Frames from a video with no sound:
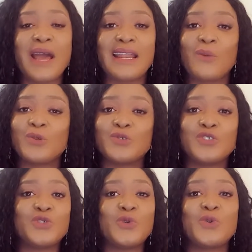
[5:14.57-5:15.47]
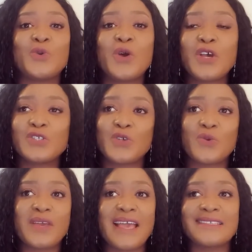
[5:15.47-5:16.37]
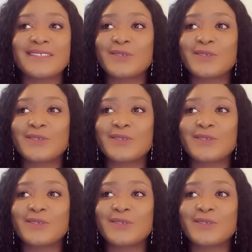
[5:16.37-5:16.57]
and I want to show you so you guys